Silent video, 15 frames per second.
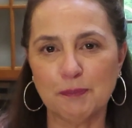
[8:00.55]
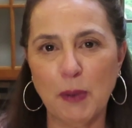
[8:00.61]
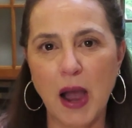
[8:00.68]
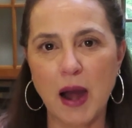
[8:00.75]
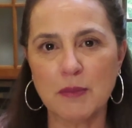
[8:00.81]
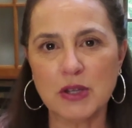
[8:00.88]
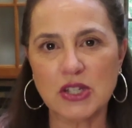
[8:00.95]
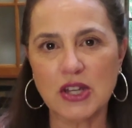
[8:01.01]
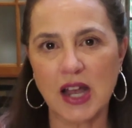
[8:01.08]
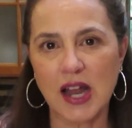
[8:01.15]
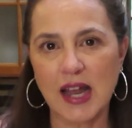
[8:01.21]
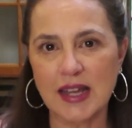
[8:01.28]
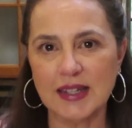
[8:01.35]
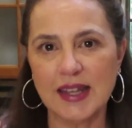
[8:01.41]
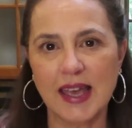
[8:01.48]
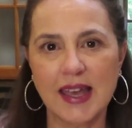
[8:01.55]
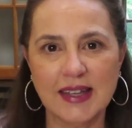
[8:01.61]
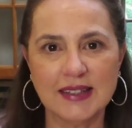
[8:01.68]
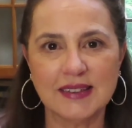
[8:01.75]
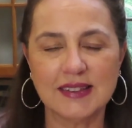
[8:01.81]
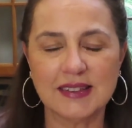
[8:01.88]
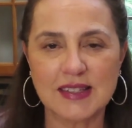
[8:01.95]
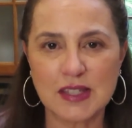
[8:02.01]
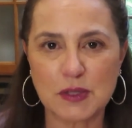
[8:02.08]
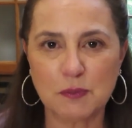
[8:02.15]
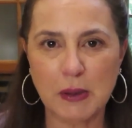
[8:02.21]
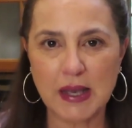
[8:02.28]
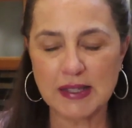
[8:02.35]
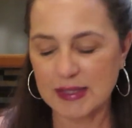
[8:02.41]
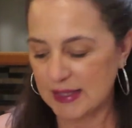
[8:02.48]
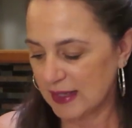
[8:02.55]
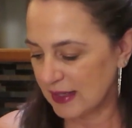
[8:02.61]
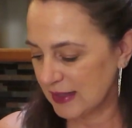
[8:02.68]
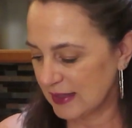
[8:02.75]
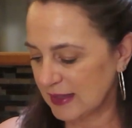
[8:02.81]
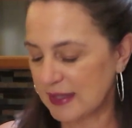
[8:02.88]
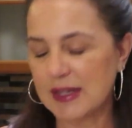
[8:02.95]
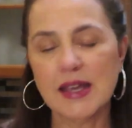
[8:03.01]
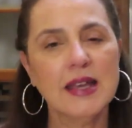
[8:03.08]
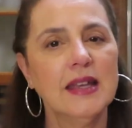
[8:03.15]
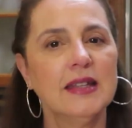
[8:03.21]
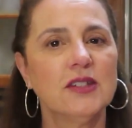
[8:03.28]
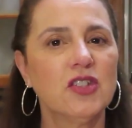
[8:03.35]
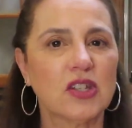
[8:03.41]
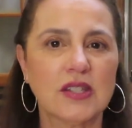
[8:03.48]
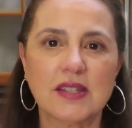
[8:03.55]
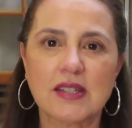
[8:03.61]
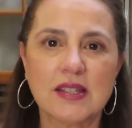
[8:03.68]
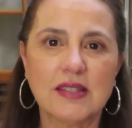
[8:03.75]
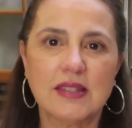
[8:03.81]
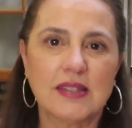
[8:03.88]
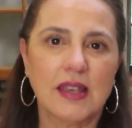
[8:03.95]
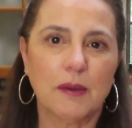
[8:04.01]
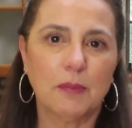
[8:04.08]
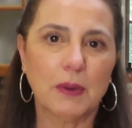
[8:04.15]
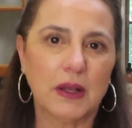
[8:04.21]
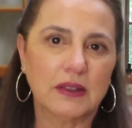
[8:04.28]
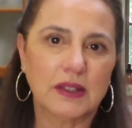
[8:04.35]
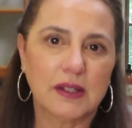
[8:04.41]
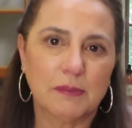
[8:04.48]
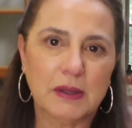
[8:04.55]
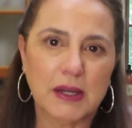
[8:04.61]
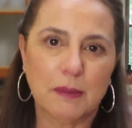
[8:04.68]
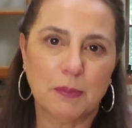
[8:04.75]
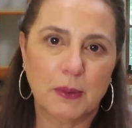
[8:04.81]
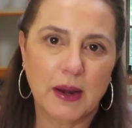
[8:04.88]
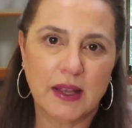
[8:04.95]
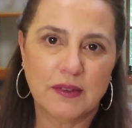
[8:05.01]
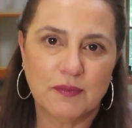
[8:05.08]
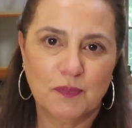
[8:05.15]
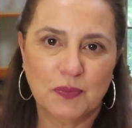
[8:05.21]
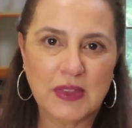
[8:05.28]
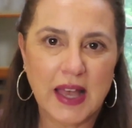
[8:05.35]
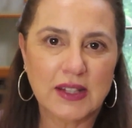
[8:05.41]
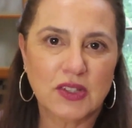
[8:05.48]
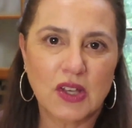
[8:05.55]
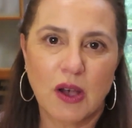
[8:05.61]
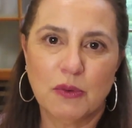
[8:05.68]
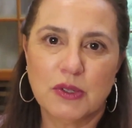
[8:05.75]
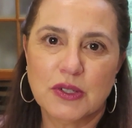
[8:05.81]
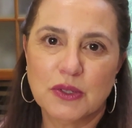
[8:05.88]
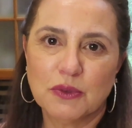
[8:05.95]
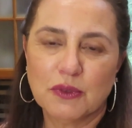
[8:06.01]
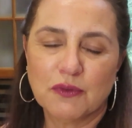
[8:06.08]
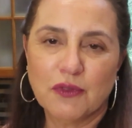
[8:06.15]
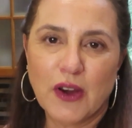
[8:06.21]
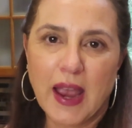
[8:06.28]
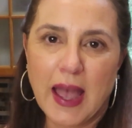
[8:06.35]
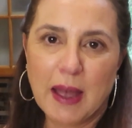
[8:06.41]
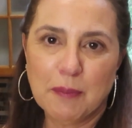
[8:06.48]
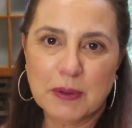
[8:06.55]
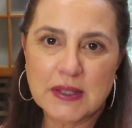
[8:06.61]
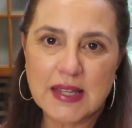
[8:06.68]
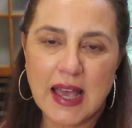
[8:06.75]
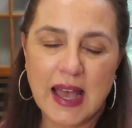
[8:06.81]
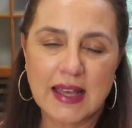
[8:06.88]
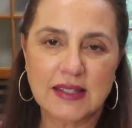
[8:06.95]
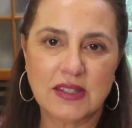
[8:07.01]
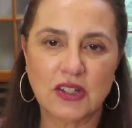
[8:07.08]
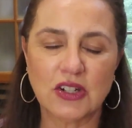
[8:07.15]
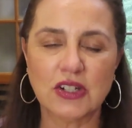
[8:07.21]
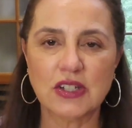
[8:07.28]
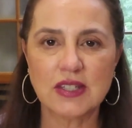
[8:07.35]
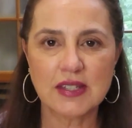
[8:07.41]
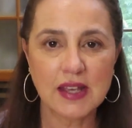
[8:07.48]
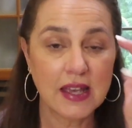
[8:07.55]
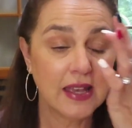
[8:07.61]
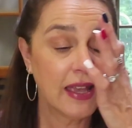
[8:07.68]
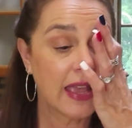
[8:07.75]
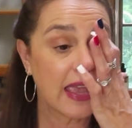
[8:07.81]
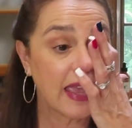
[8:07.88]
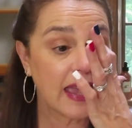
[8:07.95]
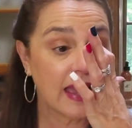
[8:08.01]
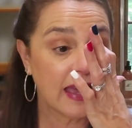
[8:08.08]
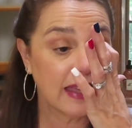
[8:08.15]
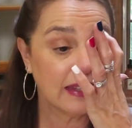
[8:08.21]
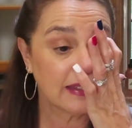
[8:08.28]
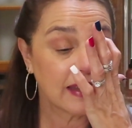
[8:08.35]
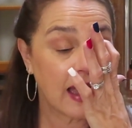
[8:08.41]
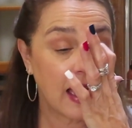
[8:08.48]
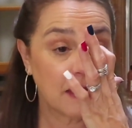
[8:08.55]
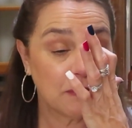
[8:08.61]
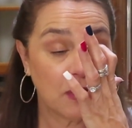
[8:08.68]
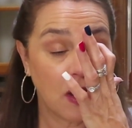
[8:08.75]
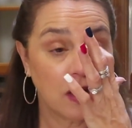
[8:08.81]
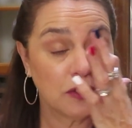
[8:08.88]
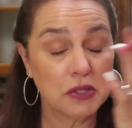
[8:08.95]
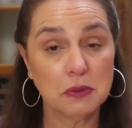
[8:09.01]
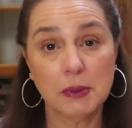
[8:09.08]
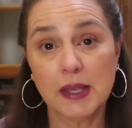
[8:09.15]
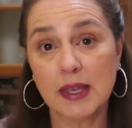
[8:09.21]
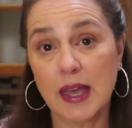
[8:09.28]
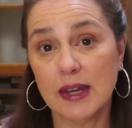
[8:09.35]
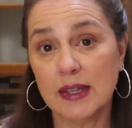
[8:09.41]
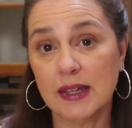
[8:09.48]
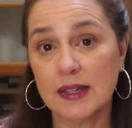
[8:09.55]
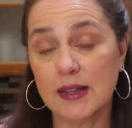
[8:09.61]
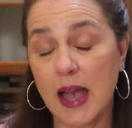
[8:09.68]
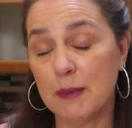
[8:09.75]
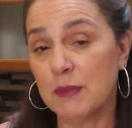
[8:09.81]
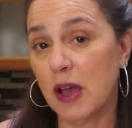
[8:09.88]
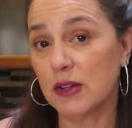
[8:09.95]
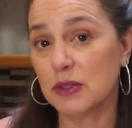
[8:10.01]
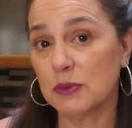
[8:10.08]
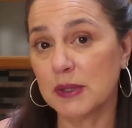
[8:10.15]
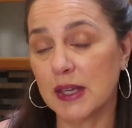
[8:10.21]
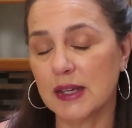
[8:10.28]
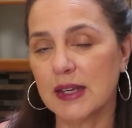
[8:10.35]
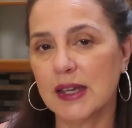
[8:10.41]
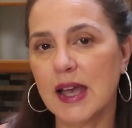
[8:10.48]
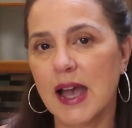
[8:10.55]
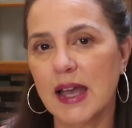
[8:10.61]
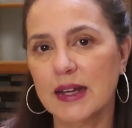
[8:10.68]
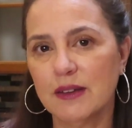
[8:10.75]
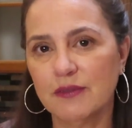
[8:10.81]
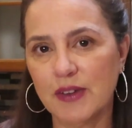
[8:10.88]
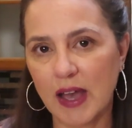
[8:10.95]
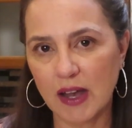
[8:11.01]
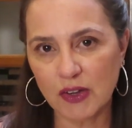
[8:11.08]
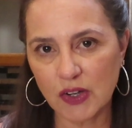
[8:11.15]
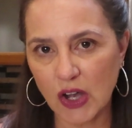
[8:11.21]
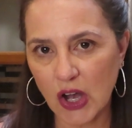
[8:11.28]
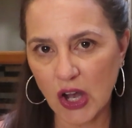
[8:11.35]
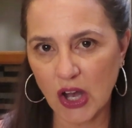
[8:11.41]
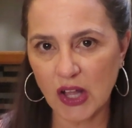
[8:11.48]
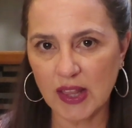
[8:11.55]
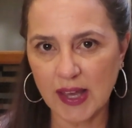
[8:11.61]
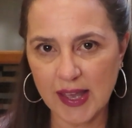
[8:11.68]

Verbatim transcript: Parmesan and spices just to dip a little bit of bread. That's all we're doing for appetizers and I'm not doing any I'm not doing any kind of alcohol.